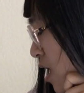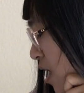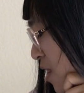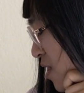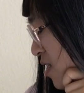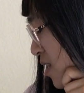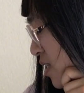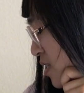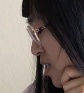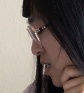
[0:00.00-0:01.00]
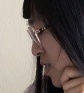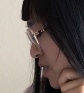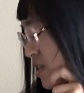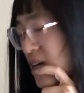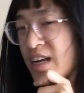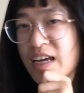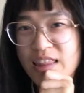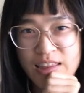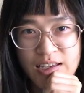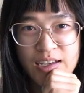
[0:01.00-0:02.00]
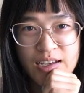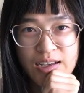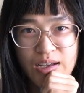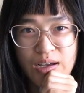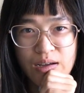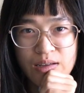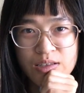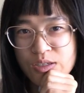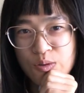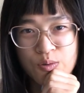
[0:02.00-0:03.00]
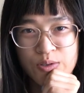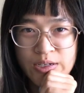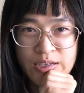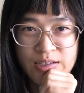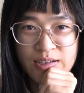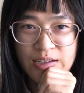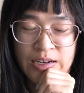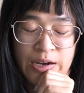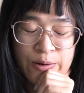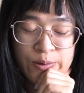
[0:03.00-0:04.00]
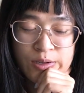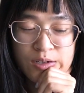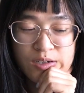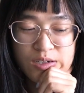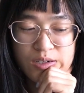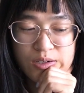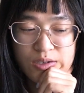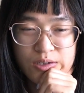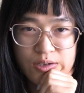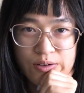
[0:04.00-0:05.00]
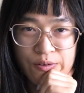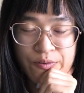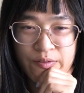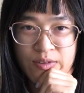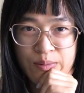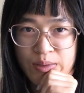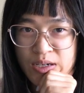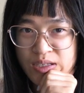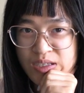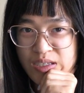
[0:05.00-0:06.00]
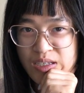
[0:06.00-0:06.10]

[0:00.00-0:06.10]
I think that's it, and I think it's already an hour or 15 minutes.